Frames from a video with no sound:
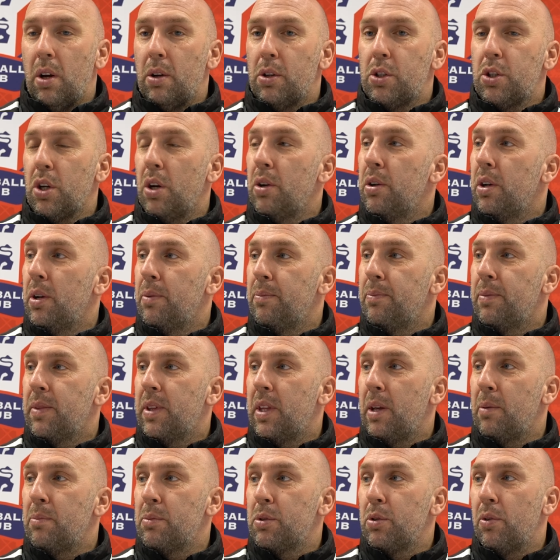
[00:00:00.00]
showing
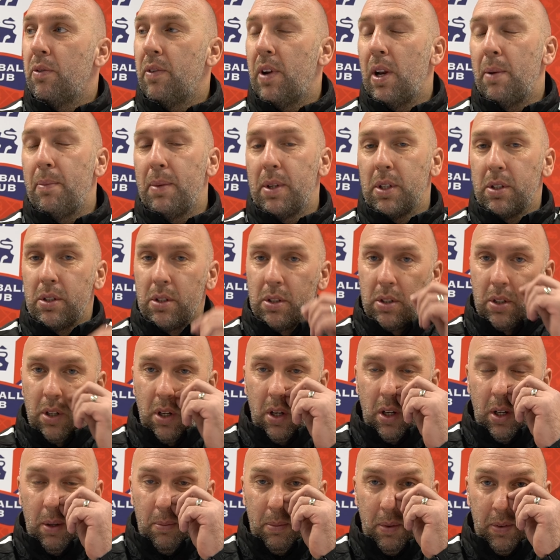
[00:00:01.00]
them sort of elements
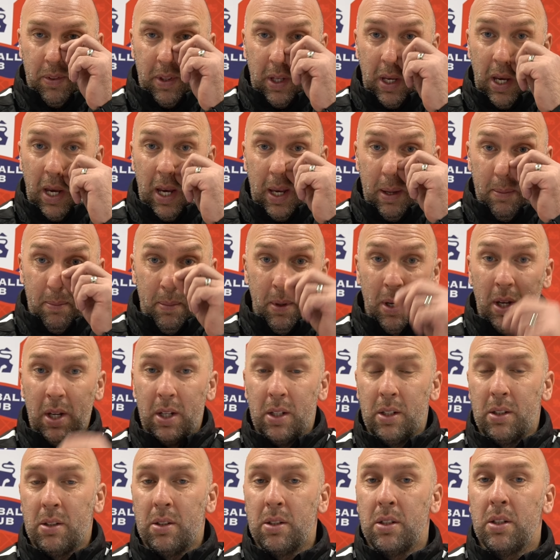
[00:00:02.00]
of the game,
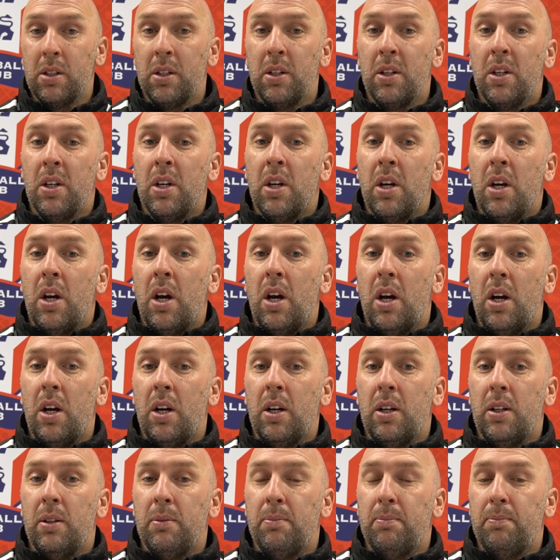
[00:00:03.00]
and I
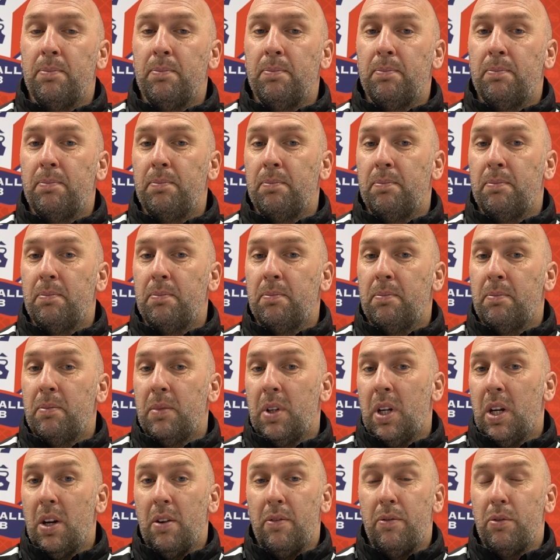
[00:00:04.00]

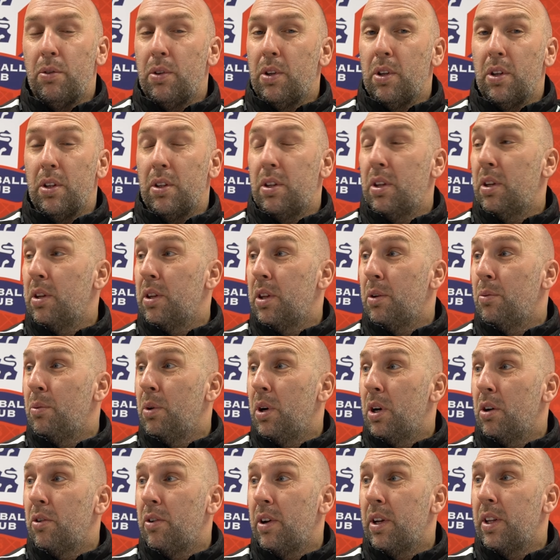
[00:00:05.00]
thought the
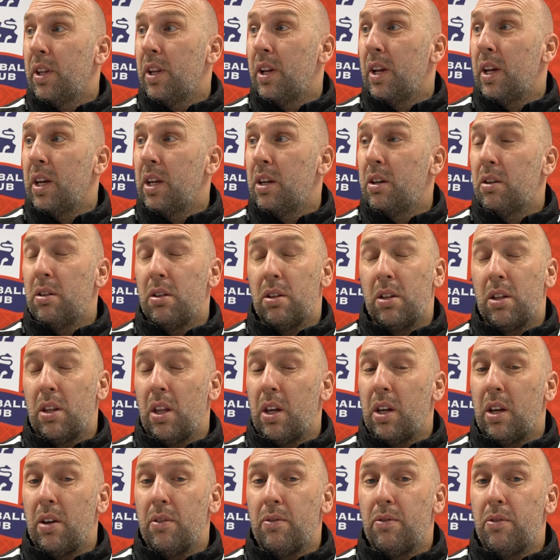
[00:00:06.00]
work rate that they
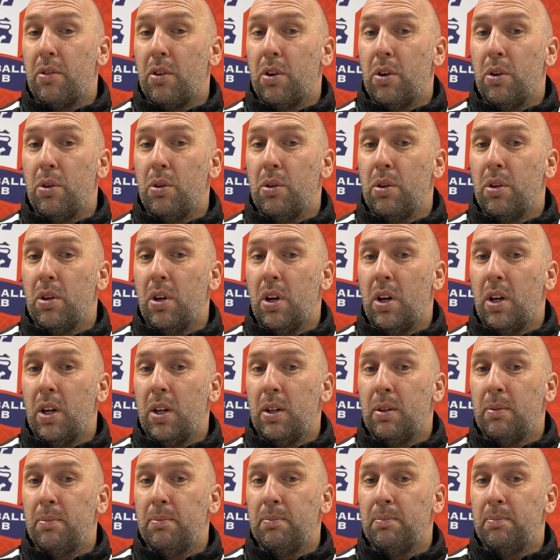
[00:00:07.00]
get through,
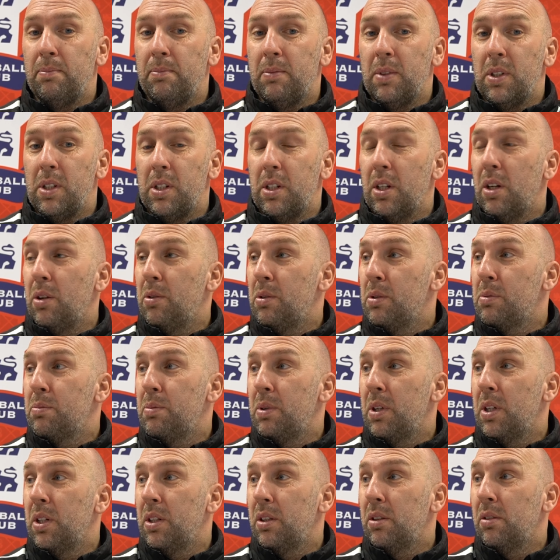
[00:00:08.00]
it's
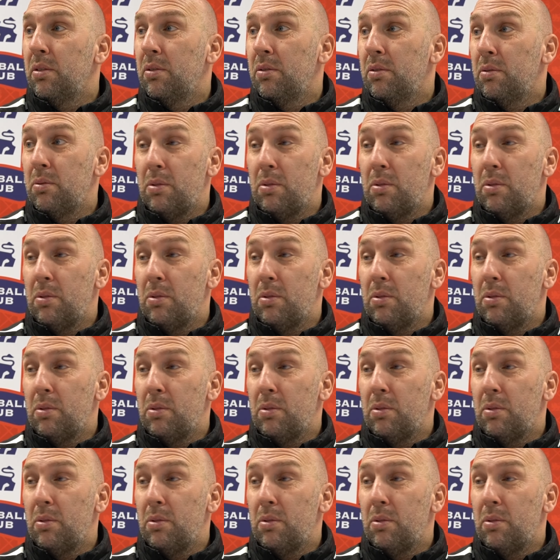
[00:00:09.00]
been